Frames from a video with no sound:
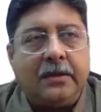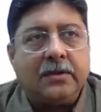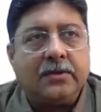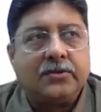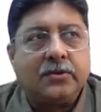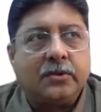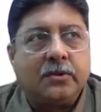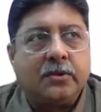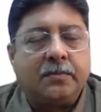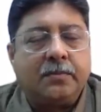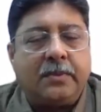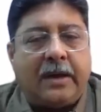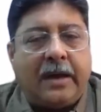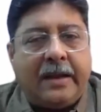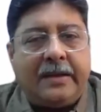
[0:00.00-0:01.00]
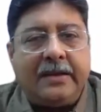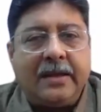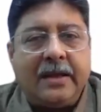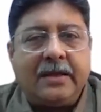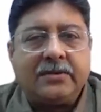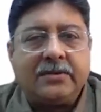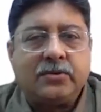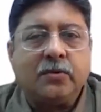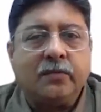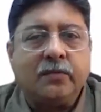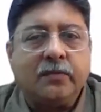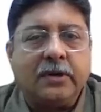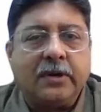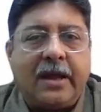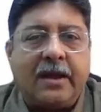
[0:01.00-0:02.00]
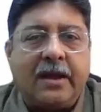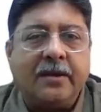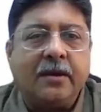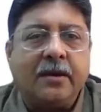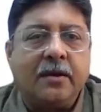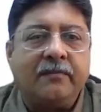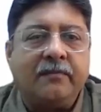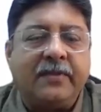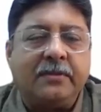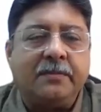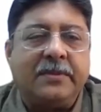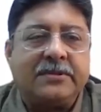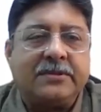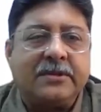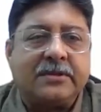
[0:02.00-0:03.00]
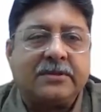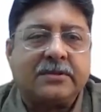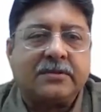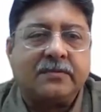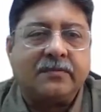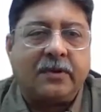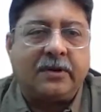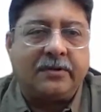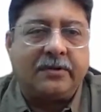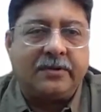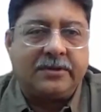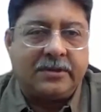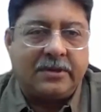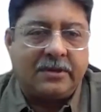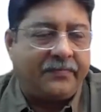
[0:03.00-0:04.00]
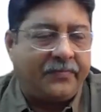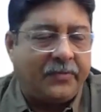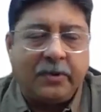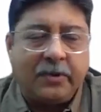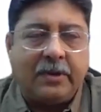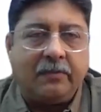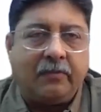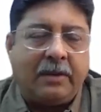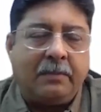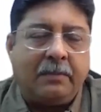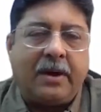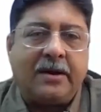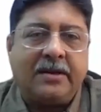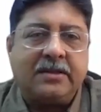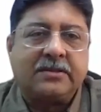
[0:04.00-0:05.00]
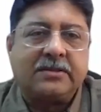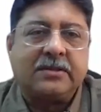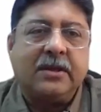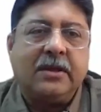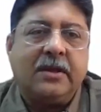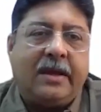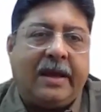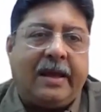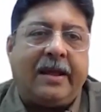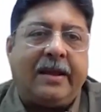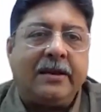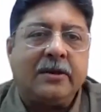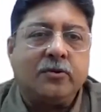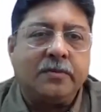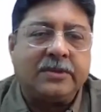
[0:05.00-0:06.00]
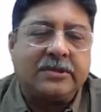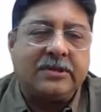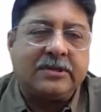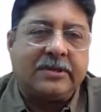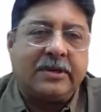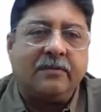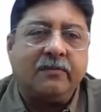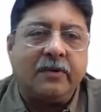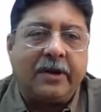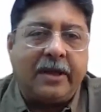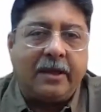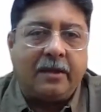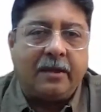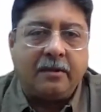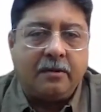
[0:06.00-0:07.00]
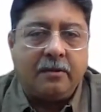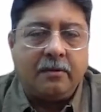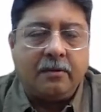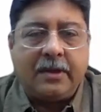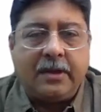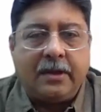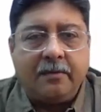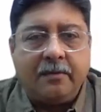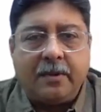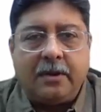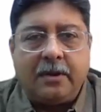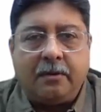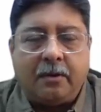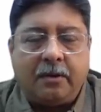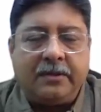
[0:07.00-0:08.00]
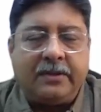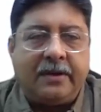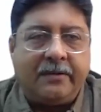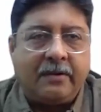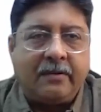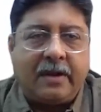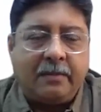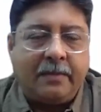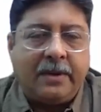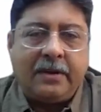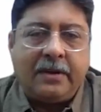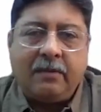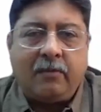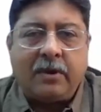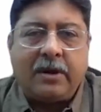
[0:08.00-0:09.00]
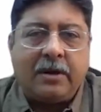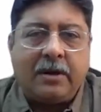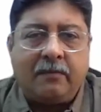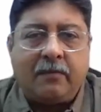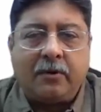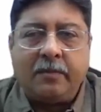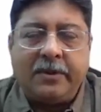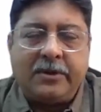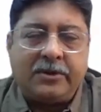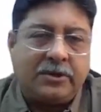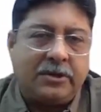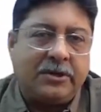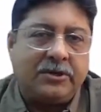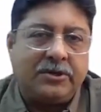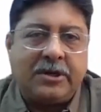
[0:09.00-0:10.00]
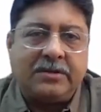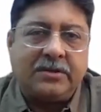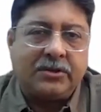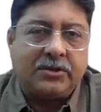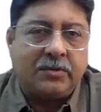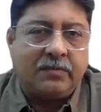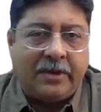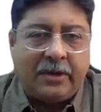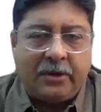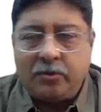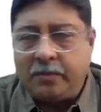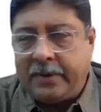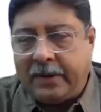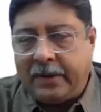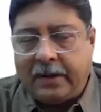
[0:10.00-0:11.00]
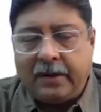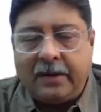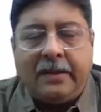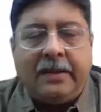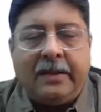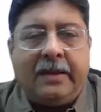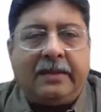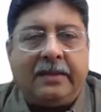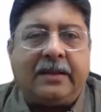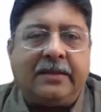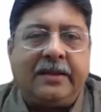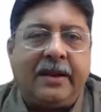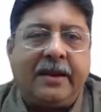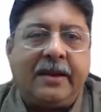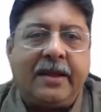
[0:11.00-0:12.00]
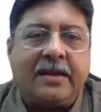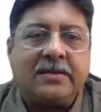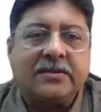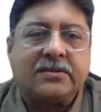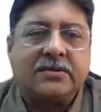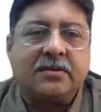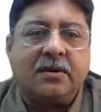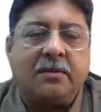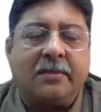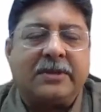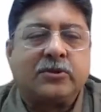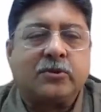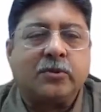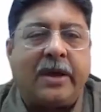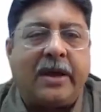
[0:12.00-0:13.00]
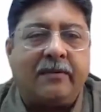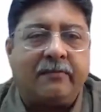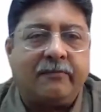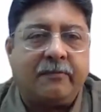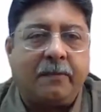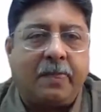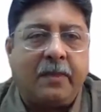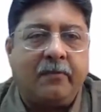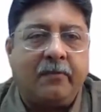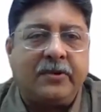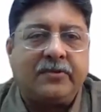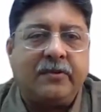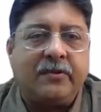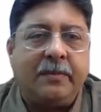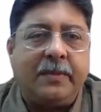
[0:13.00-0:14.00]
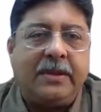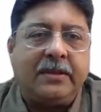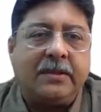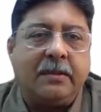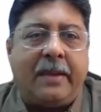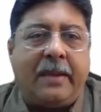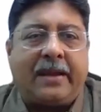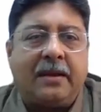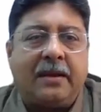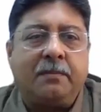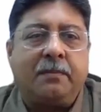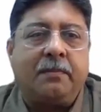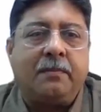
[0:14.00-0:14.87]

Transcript: So IT has to work hand in glove with business for the reason. Okay, one part is aligning to business and working, okay, on their requirement and what kind of automation, digitization we need to bring in. The other area is must to have, which will be the backend